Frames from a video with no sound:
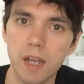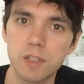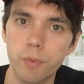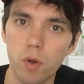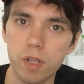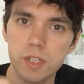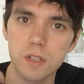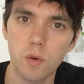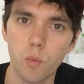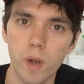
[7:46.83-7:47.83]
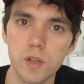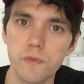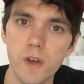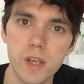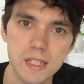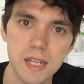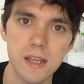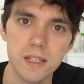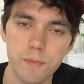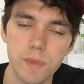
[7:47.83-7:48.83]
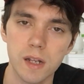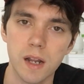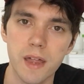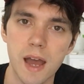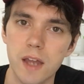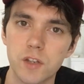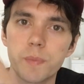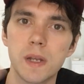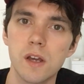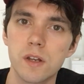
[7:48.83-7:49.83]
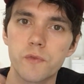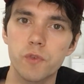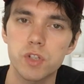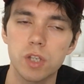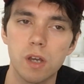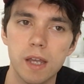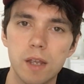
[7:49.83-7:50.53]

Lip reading: And to be honest, when you first hear something like that and you've been learning Fusha,